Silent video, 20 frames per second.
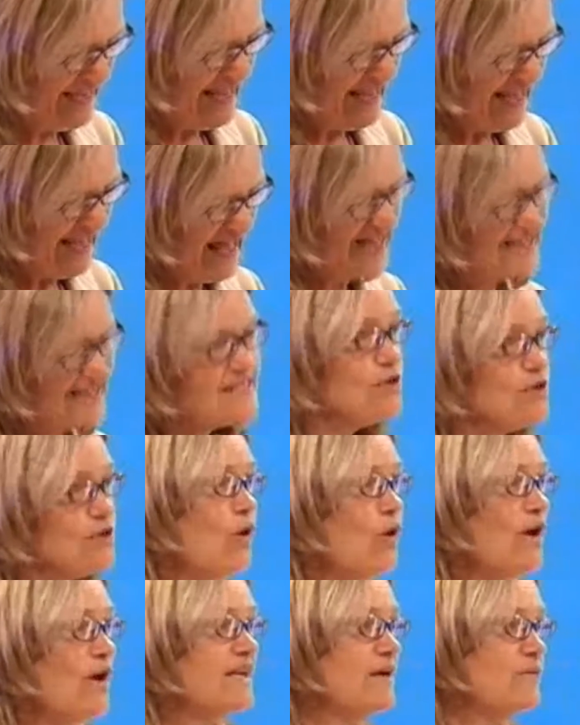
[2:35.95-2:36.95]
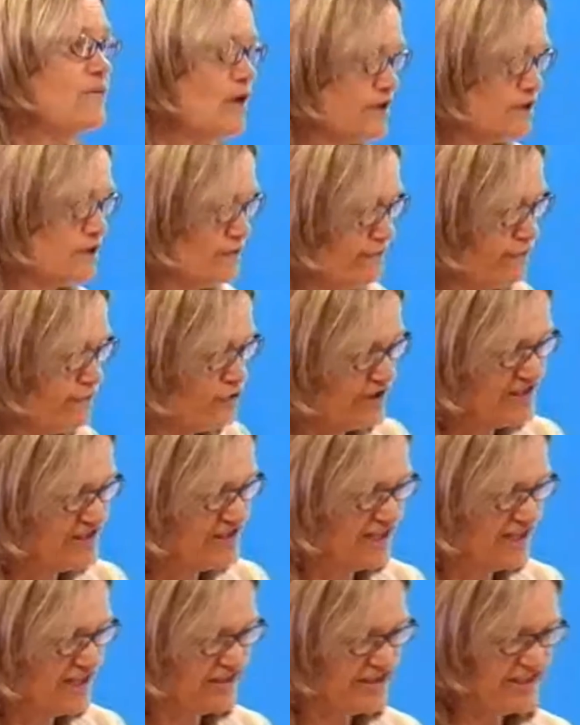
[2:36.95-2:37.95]
And so what I want to focus
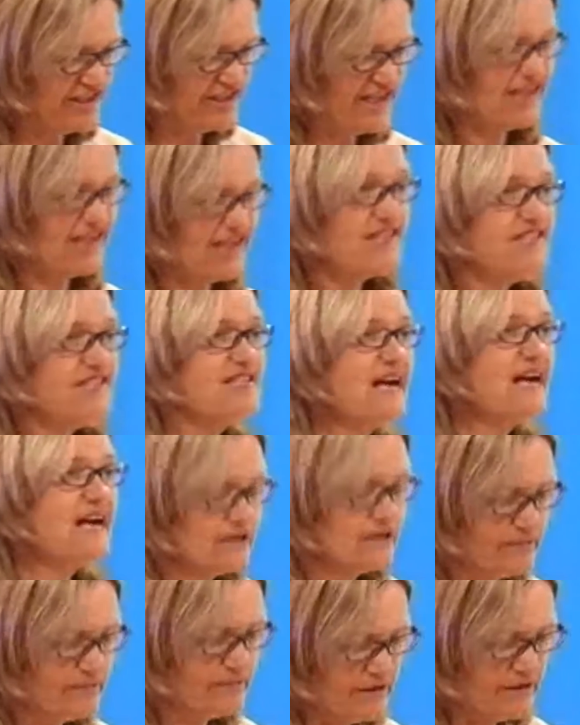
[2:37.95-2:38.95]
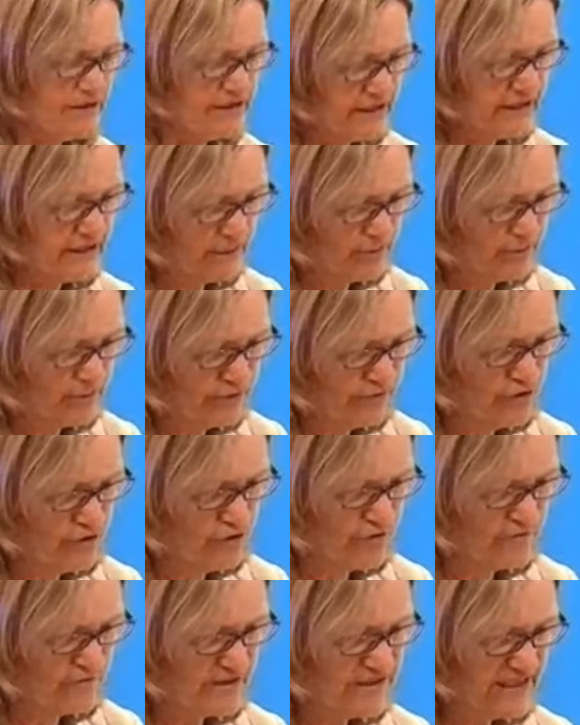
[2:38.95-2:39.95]
on today is accountability and
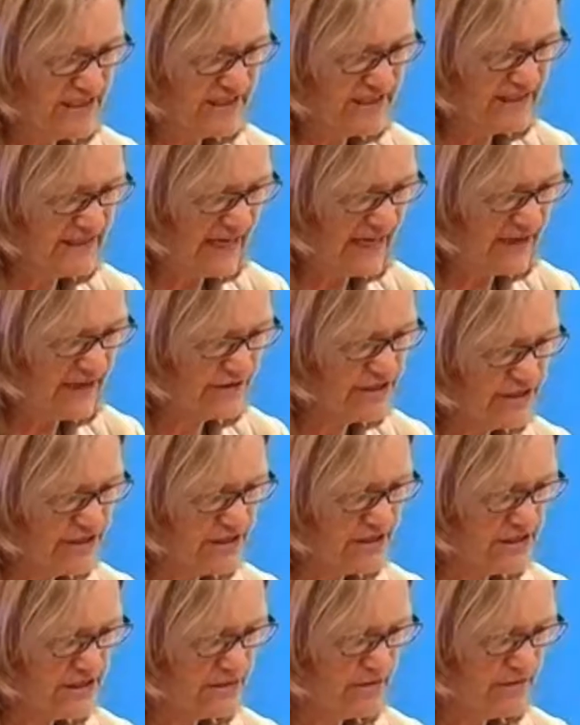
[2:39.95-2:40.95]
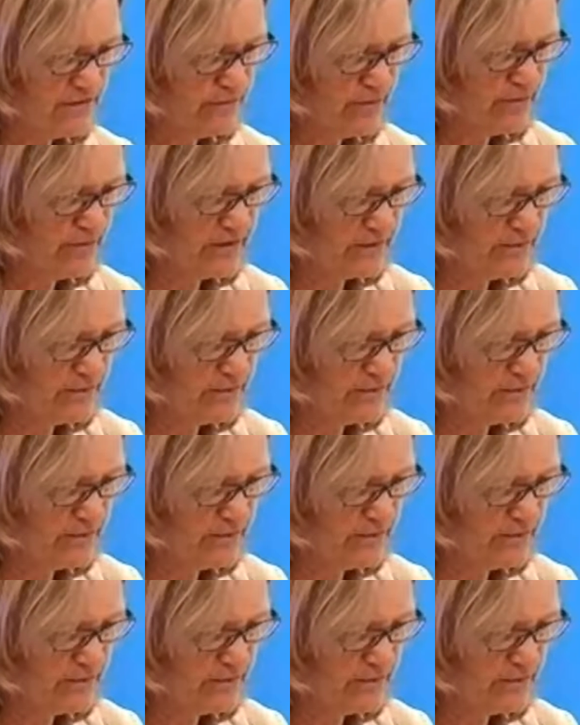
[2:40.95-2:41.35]
performance in the Irish system of public